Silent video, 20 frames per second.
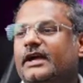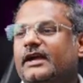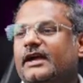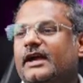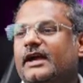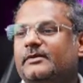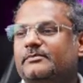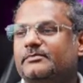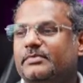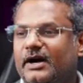
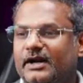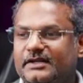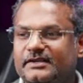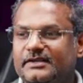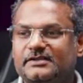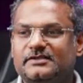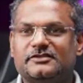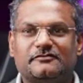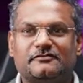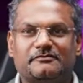Okay,
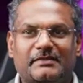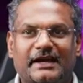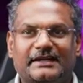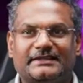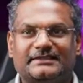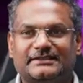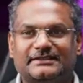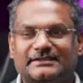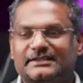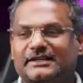and
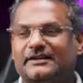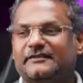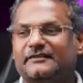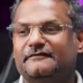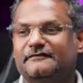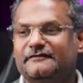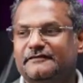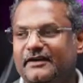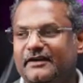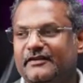particles of
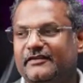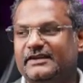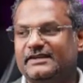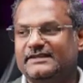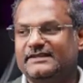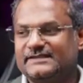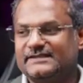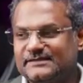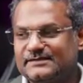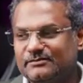matter are
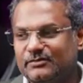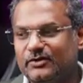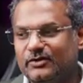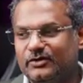very